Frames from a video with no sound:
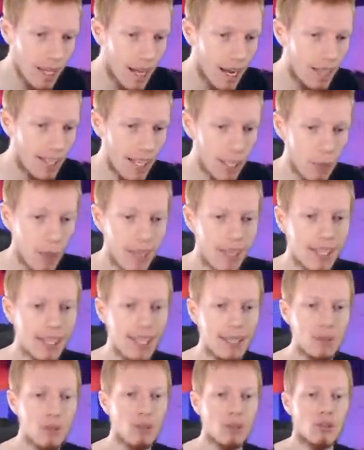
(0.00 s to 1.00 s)
Another way you can
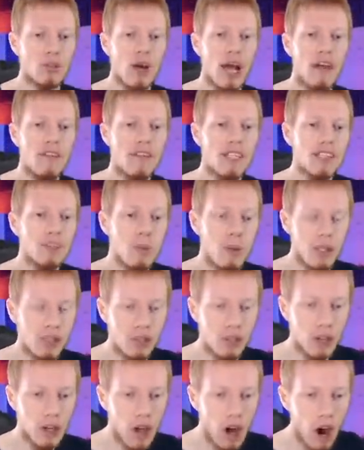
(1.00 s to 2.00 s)
get them to drive is when
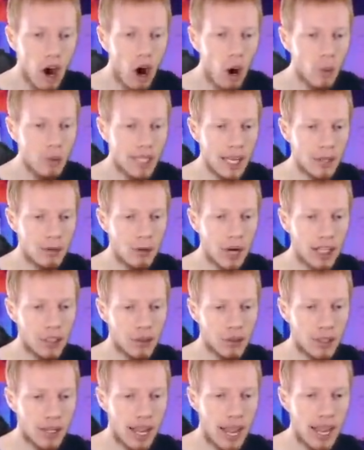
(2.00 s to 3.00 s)
you hold down right
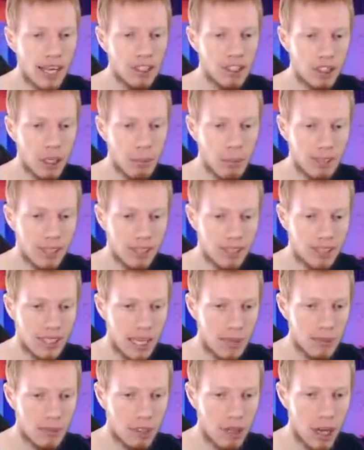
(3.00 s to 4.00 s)
trigger and jump at the
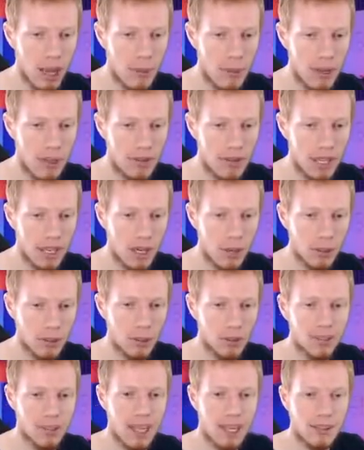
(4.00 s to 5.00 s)
same time. They're going
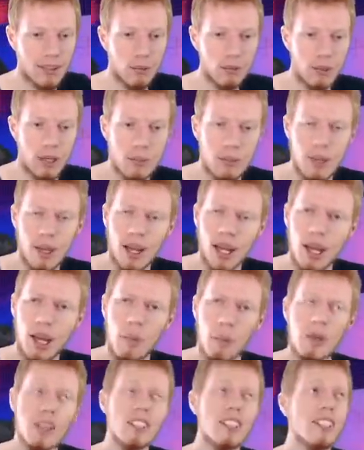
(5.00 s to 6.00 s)
to attack the rim
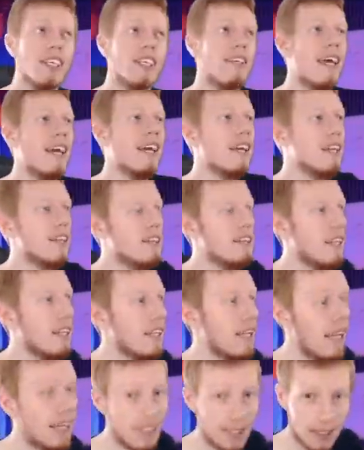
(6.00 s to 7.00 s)
because they're going to
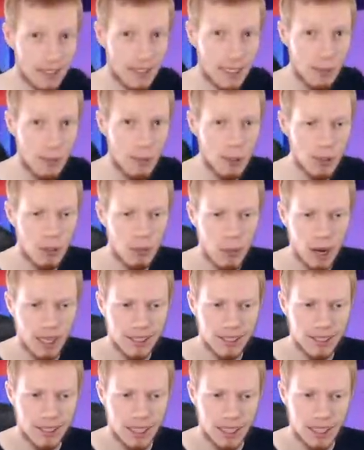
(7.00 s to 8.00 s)
think, as the C P U
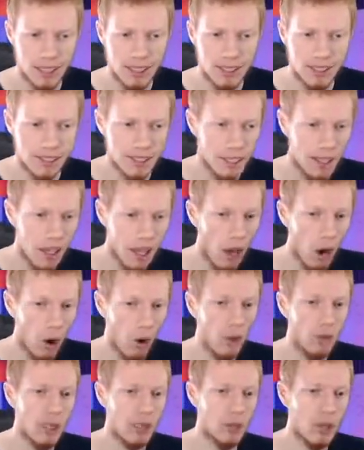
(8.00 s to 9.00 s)
mindset is,
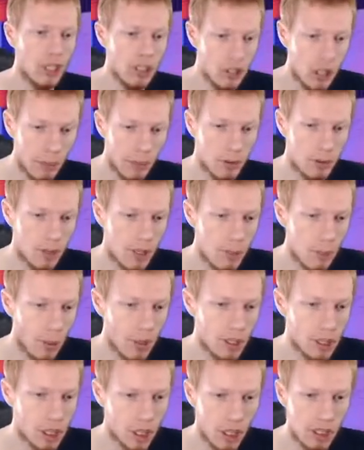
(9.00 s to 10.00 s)
oh, they're trying to stop the
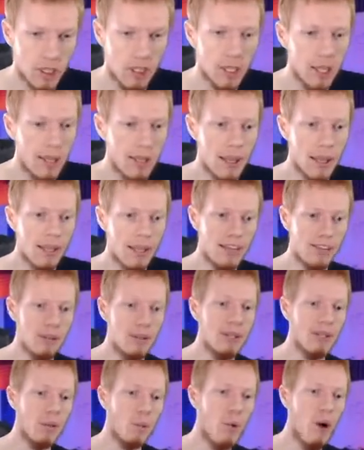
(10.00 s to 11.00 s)
three-point shot. They're giving
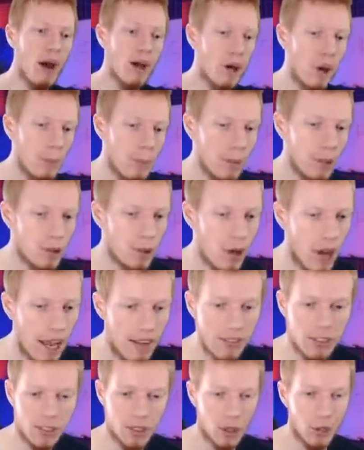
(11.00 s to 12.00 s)
you the wide-open
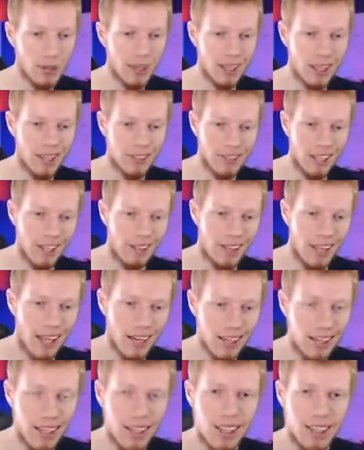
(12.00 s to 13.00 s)
drive, so they're going to take
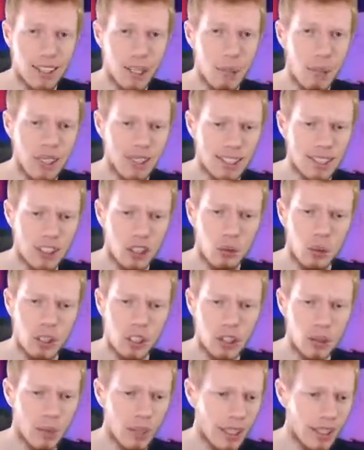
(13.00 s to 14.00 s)
that. Then basically
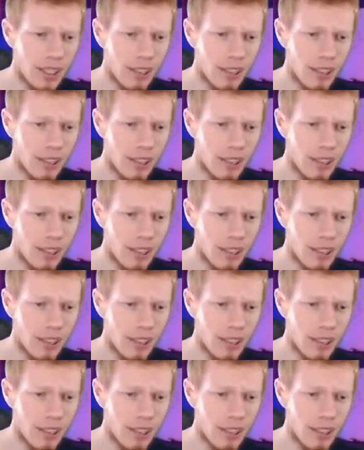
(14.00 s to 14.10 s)
switch to another